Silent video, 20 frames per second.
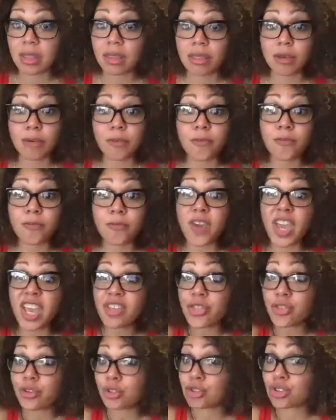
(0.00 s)
the
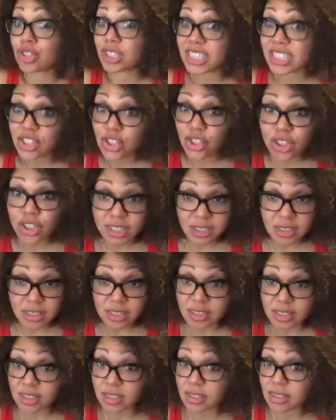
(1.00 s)
faith traditions,
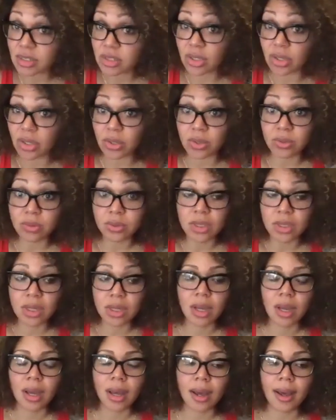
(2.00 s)
you know,
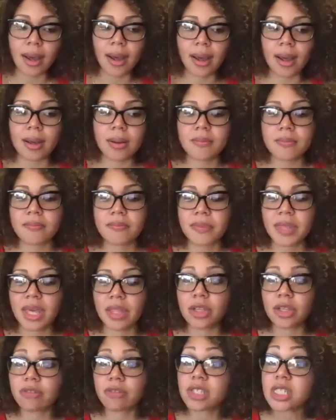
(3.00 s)
um,
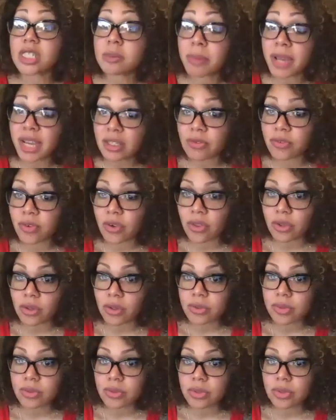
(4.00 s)
and the respect for
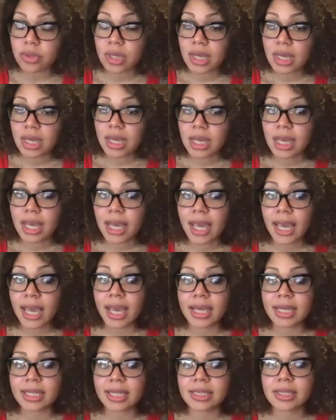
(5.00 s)
those.
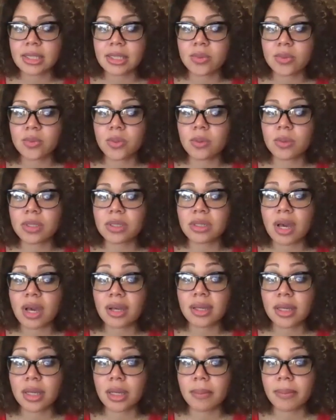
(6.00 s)
And when we're
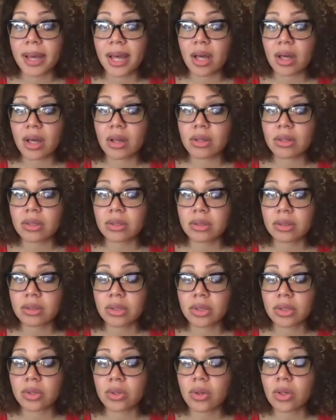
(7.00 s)
talking about,
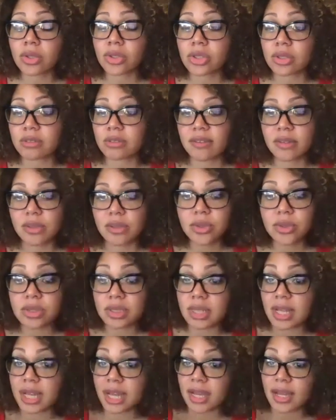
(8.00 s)
you know, cultural revolution,
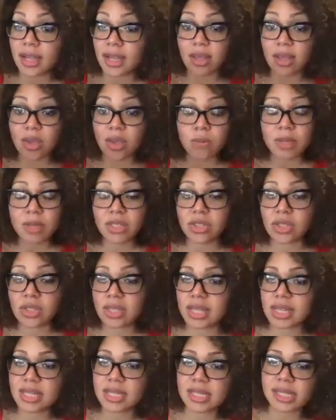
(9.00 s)
like like you mentioned,
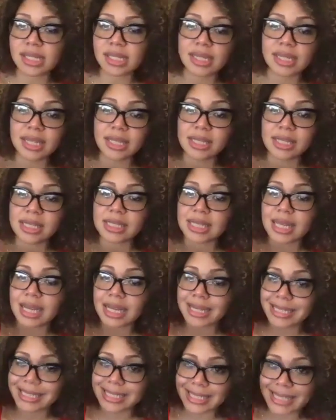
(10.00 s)
it is a it, it's like
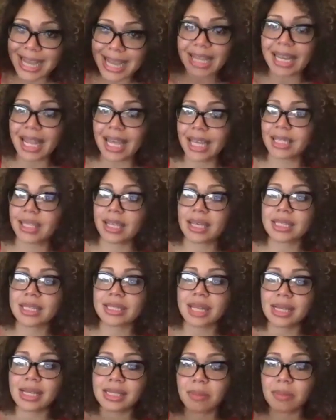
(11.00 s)
it's dialectic. It's
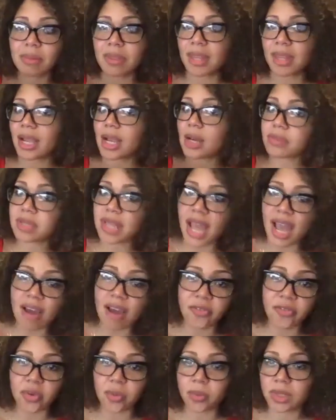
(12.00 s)
not something that comes
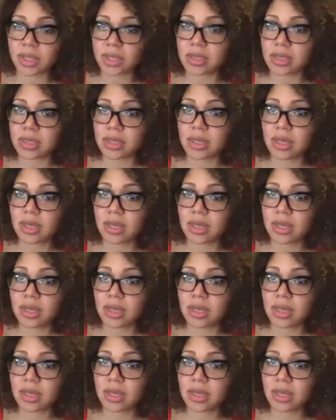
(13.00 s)
afterwards.